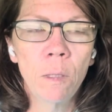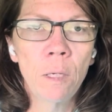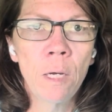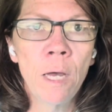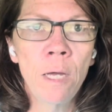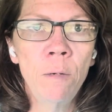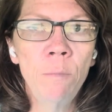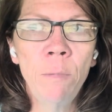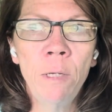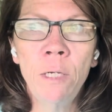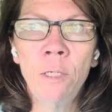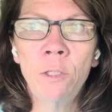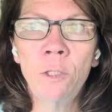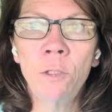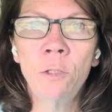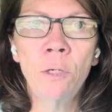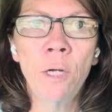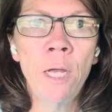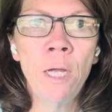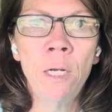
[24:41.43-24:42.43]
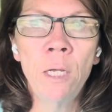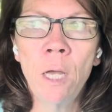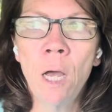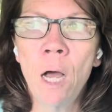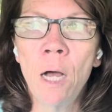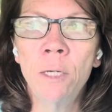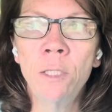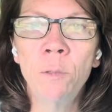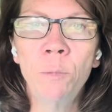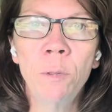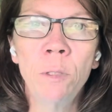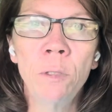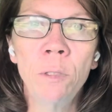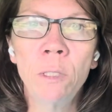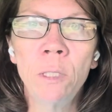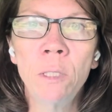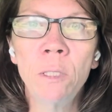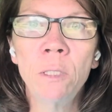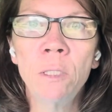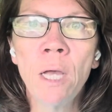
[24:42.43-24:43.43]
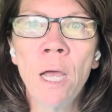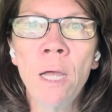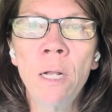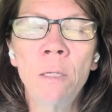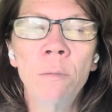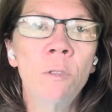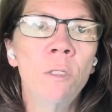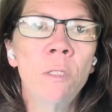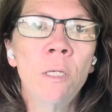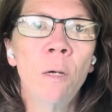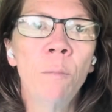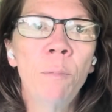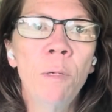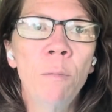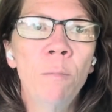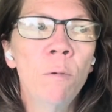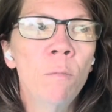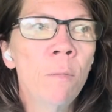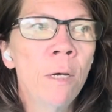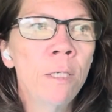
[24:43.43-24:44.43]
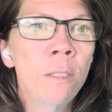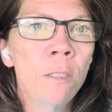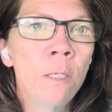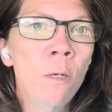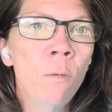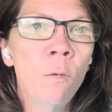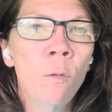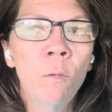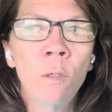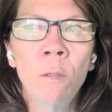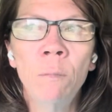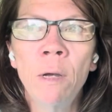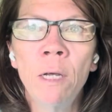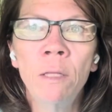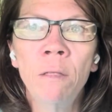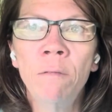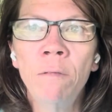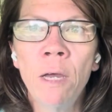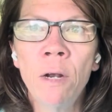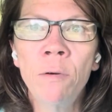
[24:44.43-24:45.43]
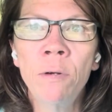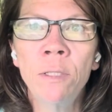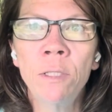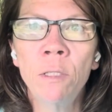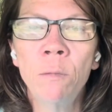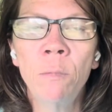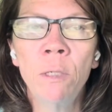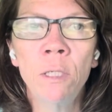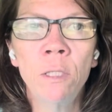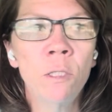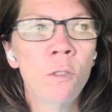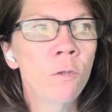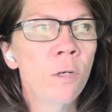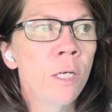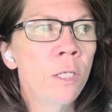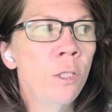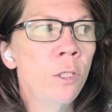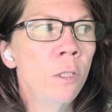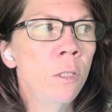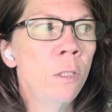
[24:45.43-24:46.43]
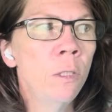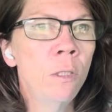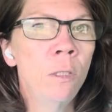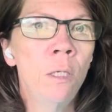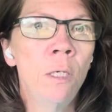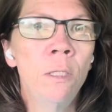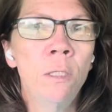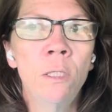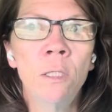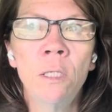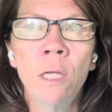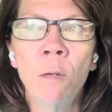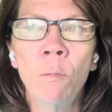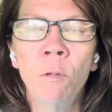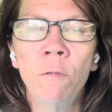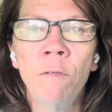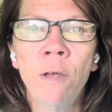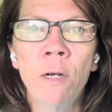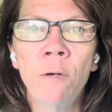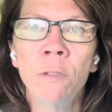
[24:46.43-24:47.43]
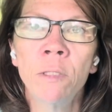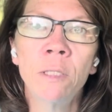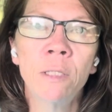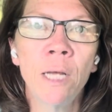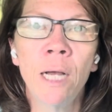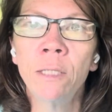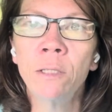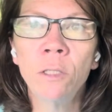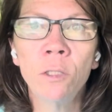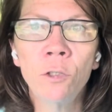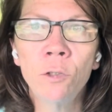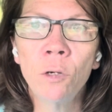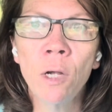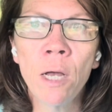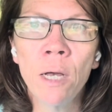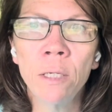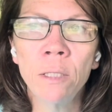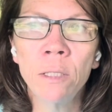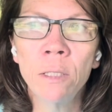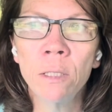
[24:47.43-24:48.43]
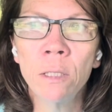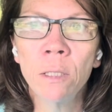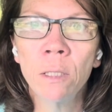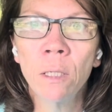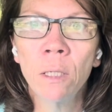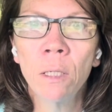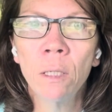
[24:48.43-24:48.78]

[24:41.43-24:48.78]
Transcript: administer any hospitals and asylums? Now, people might say, well, what about the Veterans Administration and disabled veterans? That's a trust.